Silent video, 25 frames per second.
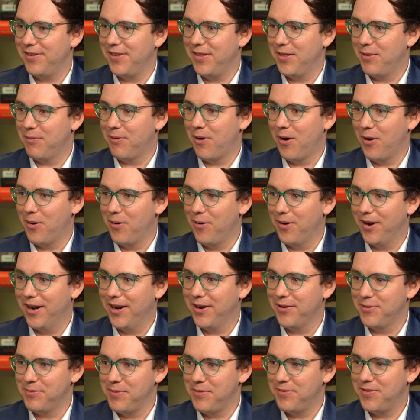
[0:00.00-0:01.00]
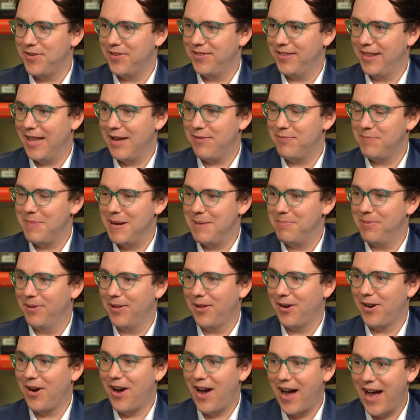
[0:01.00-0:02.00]
in the wrong order because we've just left people
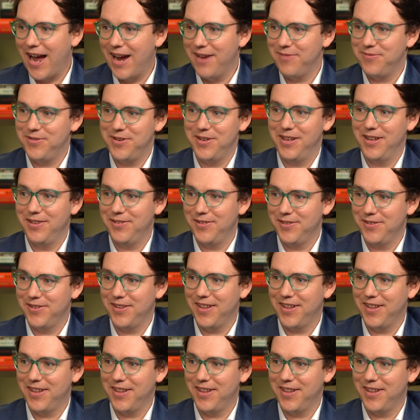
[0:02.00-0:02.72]
on a high if you listen to the